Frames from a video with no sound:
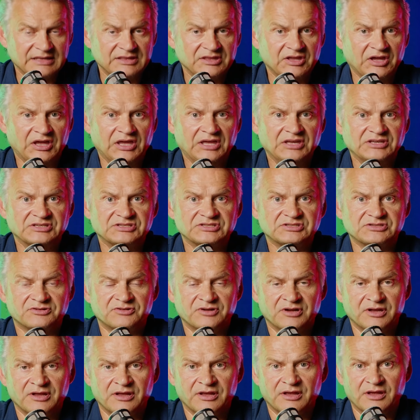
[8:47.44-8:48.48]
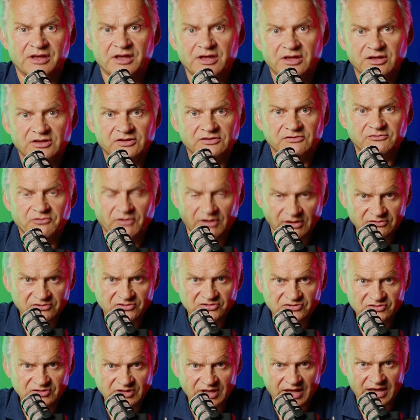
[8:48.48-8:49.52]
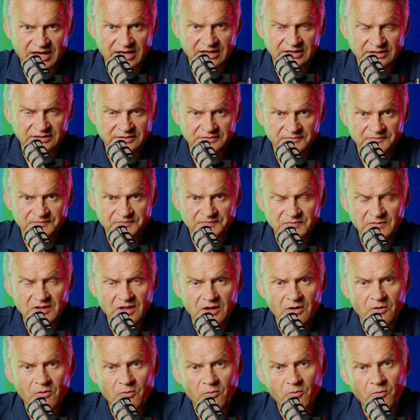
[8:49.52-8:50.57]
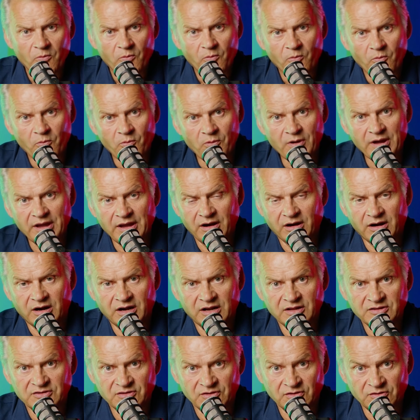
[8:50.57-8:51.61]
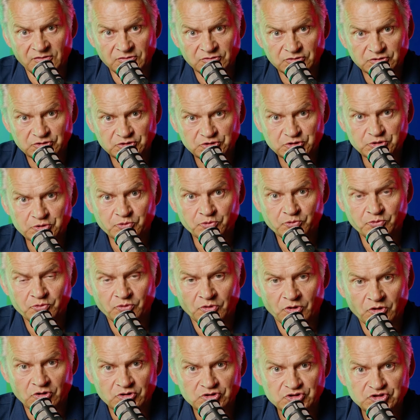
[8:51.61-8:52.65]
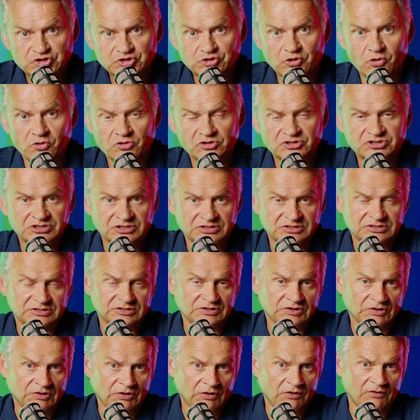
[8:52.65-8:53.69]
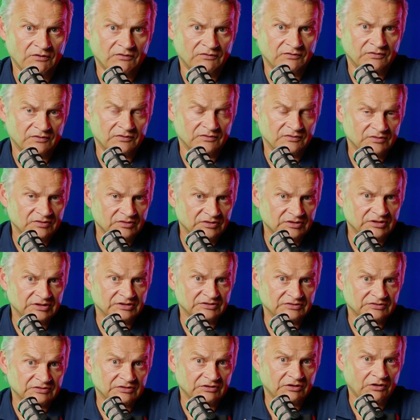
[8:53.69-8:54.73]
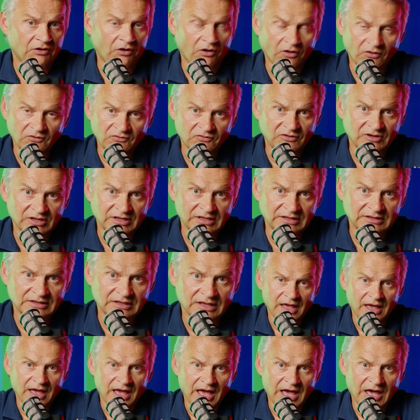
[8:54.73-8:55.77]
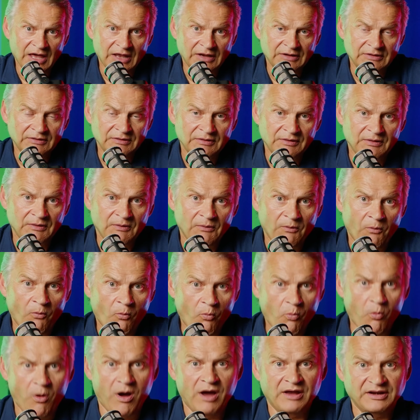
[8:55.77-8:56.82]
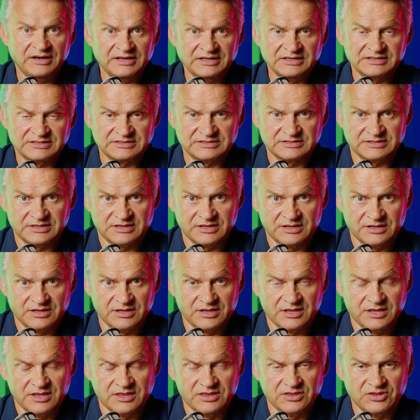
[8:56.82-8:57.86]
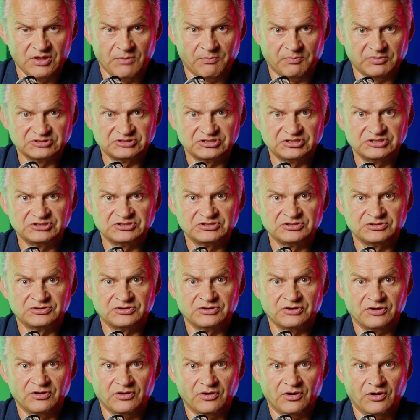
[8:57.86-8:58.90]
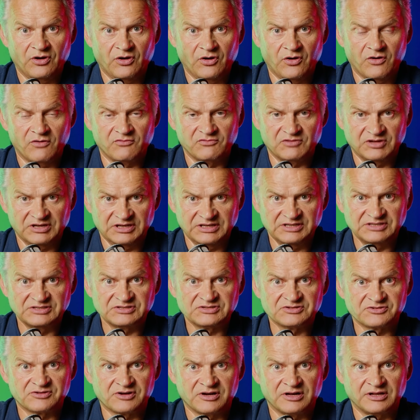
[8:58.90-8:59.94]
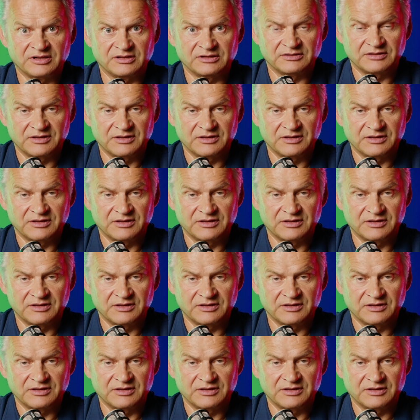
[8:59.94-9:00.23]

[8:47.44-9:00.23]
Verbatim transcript: in the history to understand where are the true sources of this conflict and what is the position of the Israel